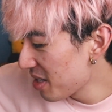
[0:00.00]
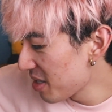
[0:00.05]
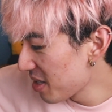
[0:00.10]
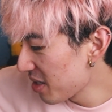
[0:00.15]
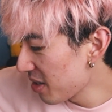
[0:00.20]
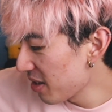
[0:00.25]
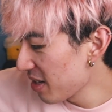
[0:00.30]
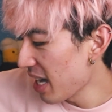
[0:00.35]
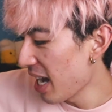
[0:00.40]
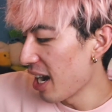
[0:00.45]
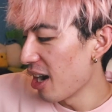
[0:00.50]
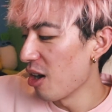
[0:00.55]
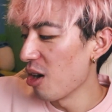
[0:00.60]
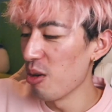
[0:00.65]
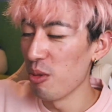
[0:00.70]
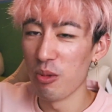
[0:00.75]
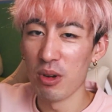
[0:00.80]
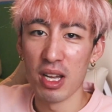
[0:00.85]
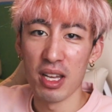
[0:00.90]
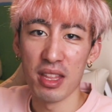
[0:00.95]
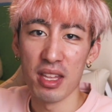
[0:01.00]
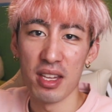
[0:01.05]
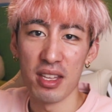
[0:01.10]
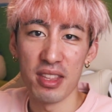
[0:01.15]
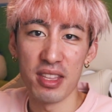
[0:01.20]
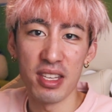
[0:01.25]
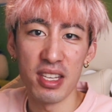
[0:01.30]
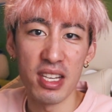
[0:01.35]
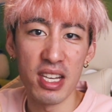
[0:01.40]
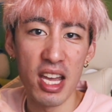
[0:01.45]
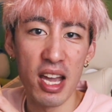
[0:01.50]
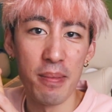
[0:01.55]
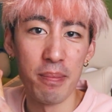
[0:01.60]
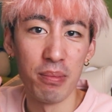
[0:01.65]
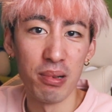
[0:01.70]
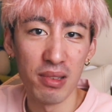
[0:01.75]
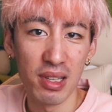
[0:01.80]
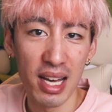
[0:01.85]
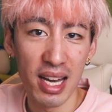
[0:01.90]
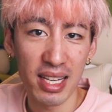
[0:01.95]
start out with the
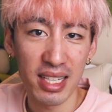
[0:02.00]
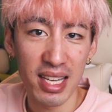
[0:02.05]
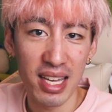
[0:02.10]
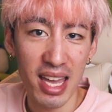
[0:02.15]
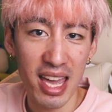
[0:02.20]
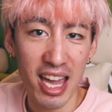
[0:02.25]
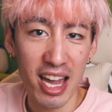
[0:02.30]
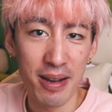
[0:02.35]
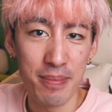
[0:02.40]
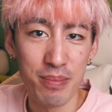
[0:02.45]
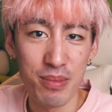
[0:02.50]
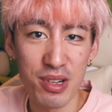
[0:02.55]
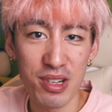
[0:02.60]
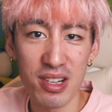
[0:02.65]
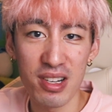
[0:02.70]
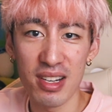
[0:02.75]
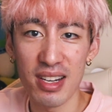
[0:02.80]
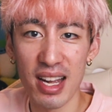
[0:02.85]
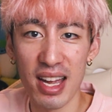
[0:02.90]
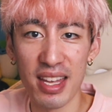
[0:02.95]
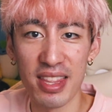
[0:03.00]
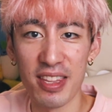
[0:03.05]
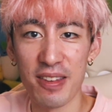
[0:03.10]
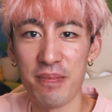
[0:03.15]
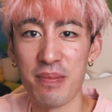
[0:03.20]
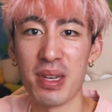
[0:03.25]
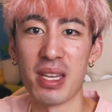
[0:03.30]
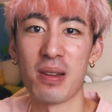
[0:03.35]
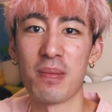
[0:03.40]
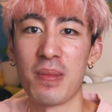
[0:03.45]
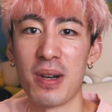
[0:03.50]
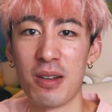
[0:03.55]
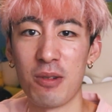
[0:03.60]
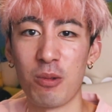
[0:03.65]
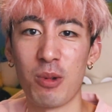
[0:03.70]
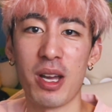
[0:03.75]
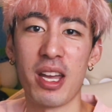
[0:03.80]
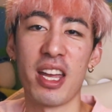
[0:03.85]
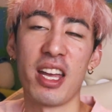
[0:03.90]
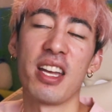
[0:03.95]
black amber and then make my
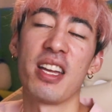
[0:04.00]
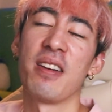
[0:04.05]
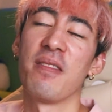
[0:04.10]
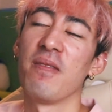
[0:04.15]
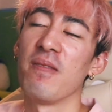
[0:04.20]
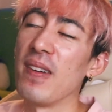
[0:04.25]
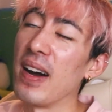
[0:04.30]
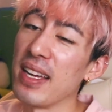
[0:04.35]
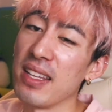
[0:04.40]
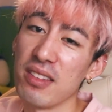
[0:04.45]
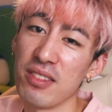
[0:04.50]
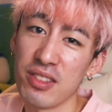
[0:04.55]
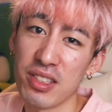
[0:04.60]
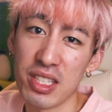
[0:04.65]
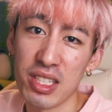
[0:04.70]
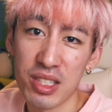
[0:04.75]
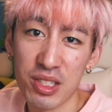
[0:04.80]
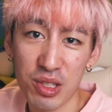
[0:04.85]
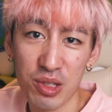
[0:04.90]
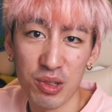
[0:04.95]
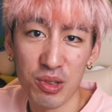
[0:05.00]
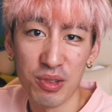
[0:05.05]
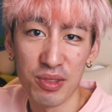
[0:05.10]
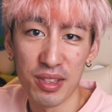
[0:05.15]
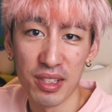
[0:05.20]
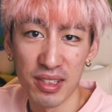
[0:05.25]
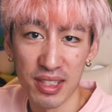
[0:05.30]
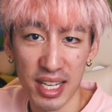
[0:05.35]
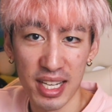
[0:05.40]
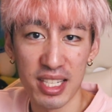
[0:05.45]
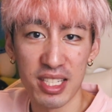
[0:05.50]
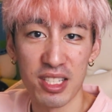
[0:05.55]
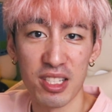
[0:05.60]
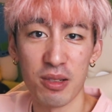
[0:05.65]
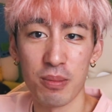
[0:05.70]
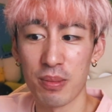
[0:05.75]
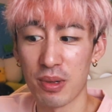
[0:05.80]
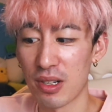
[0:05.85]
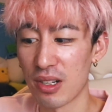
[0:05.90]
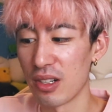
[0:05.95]
way finally to the
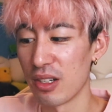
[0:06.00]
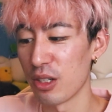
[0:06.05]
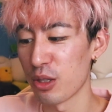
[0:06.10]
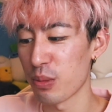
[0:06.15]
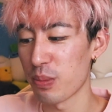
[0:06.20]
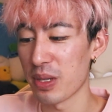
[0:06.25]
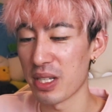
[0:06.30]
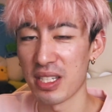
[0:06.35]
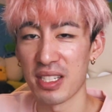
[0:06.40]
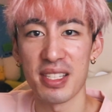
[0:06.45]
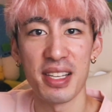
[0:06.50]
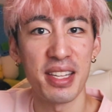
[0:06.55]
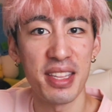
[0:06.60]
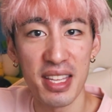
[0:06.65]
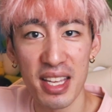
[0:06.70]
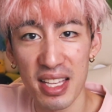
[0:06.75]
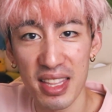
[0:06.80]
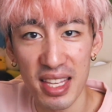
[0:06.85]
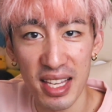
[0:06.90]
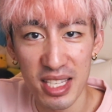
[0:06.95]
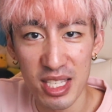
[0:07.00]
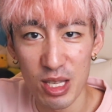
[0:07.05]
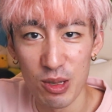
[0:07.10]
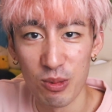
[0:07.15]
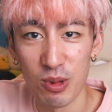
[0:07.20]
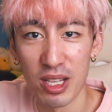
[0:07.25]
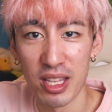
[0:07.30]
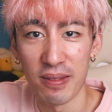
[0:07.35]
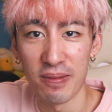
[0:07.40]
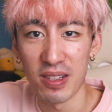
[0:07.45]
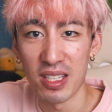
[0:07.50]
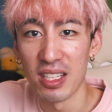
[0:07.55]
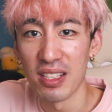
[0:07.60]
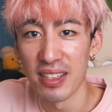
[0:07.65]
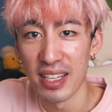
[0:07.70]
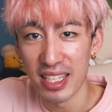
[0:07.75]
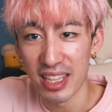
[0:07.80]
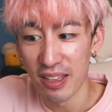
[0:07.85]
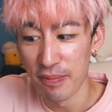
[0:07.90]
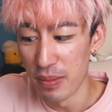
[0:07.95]
lychee pearls, because I think that's the one I'm gonna
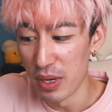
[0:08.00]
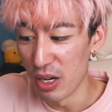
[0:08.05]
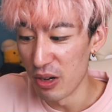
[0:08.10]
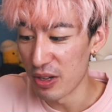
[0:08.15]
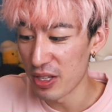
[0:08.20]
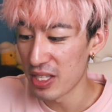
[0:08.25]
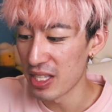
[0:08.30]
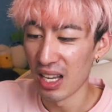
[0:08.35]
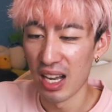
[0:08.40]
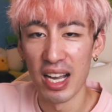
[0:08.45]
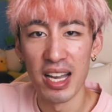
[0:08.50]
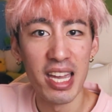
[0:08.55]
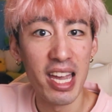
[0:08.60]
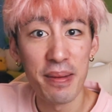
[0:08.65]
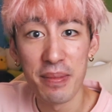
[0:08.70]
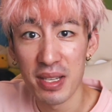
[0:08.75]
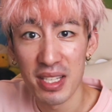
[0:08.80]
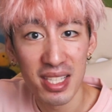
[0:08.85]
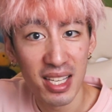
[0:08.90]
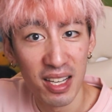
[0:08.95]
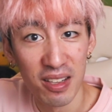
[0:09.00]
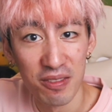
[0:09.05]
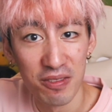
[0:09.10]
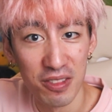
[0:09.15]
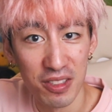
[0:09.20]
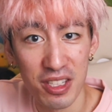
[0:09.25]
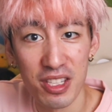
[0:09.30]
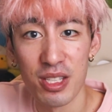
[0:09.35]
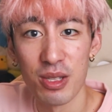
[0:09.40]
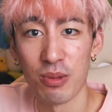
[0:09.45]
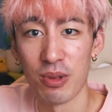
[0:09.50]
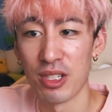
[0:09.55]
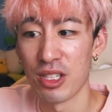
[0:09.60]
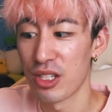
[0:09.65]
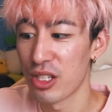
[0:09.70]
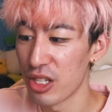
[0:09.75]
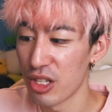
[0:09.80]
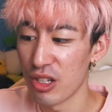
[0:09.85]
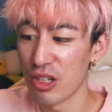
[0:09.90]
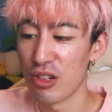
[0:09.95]
like the most. I am excited for this one
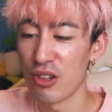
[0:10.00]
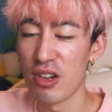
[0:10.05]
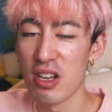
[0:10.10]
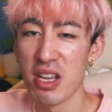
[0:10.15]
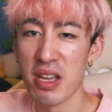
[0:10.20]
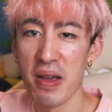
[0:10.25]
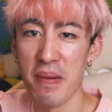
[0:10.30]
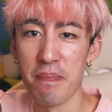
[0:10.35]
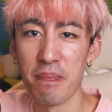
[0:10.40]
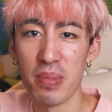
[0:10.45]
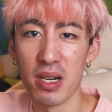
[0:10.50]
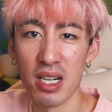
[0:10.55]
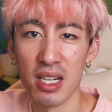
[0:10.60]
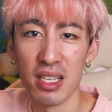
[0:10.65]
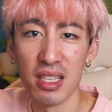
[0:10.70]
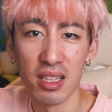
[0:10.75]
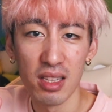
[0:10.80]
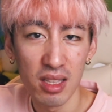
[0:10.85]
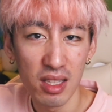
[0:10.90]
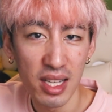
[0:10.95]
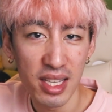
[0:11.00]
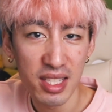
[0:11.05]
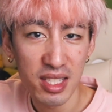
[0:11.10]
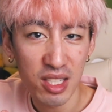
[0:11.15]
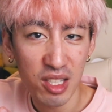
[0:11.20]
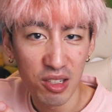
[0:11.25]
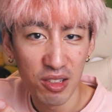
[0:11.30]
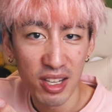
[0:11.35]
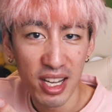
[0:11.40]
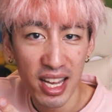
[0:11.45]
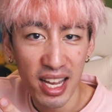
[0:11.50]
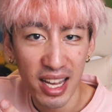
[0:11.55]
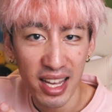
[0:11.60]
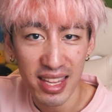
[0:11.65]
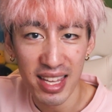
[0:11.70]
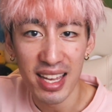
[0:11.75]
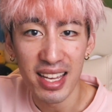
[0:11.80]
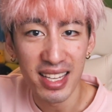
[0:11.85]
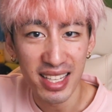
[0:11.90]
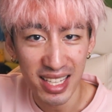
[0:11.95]
too, but let's go
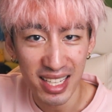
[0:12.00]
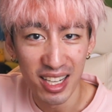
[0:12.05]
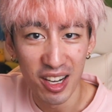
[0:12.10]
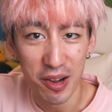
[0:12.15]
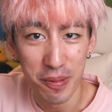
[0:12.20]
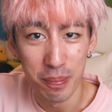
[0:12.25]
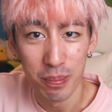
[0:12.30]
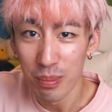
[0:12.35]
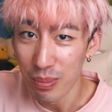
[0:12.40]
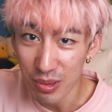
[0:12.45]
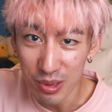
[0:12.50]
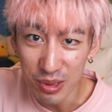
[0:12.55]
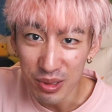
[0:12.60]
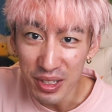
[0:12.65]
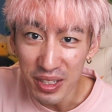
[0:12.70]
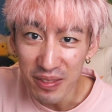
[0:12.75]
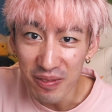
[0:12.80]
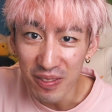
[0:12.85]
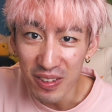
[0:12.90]
ahead and get on brewing